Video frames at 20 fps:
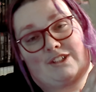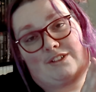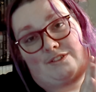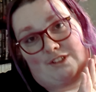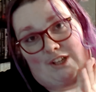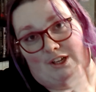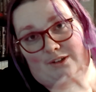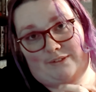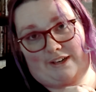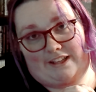you have
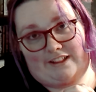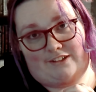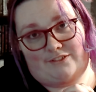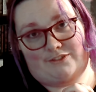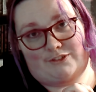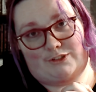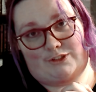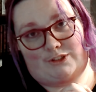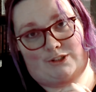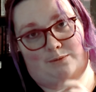not read the
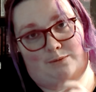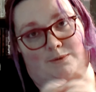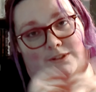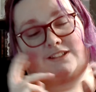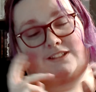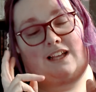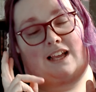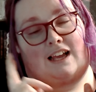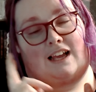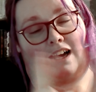first two
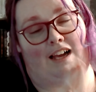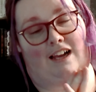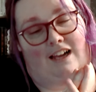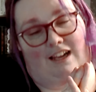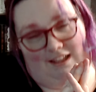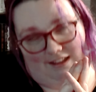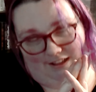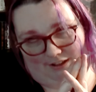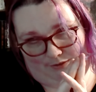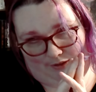books, I
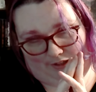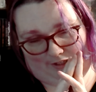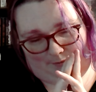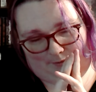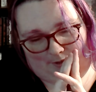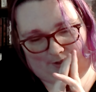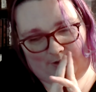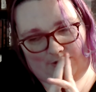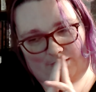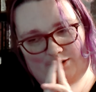highly
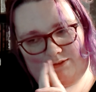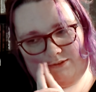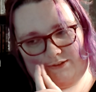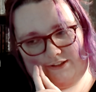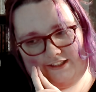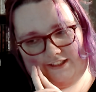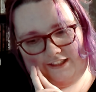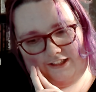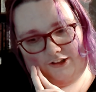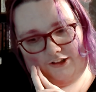recommend go
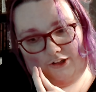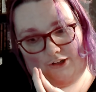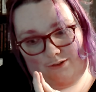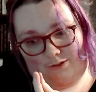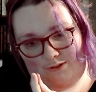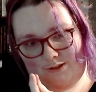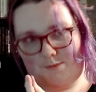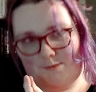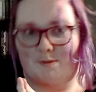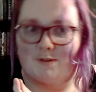reading
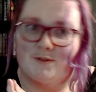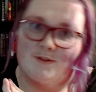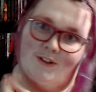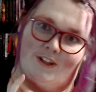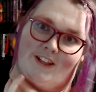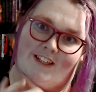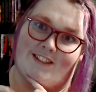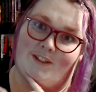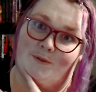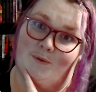those before
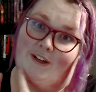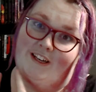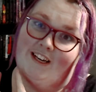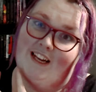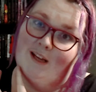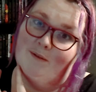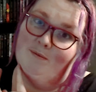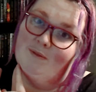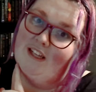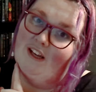this one
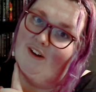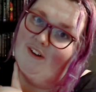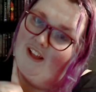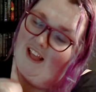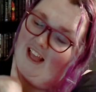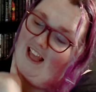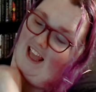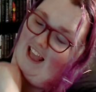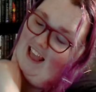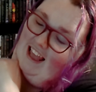comes out
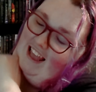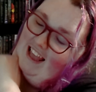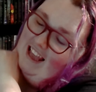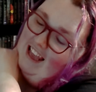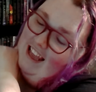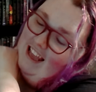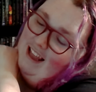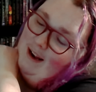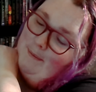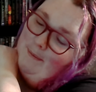
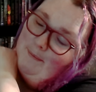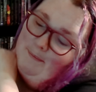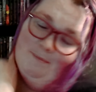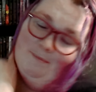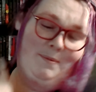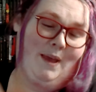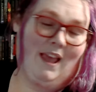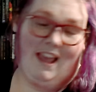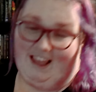on